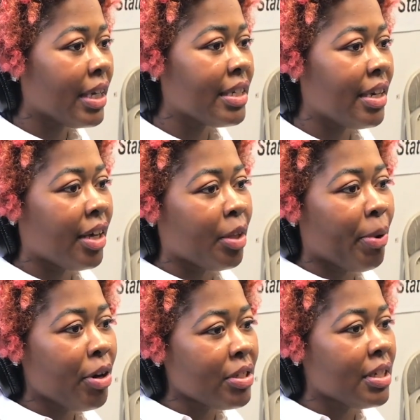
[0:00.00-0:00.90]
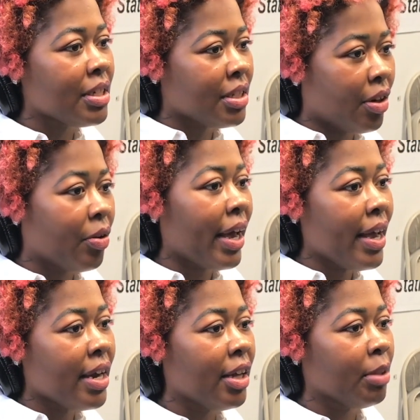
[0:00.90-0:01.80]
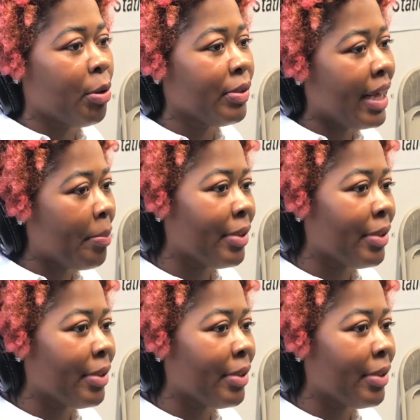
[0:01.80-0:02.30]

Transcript: and then the other person is comfortable with that,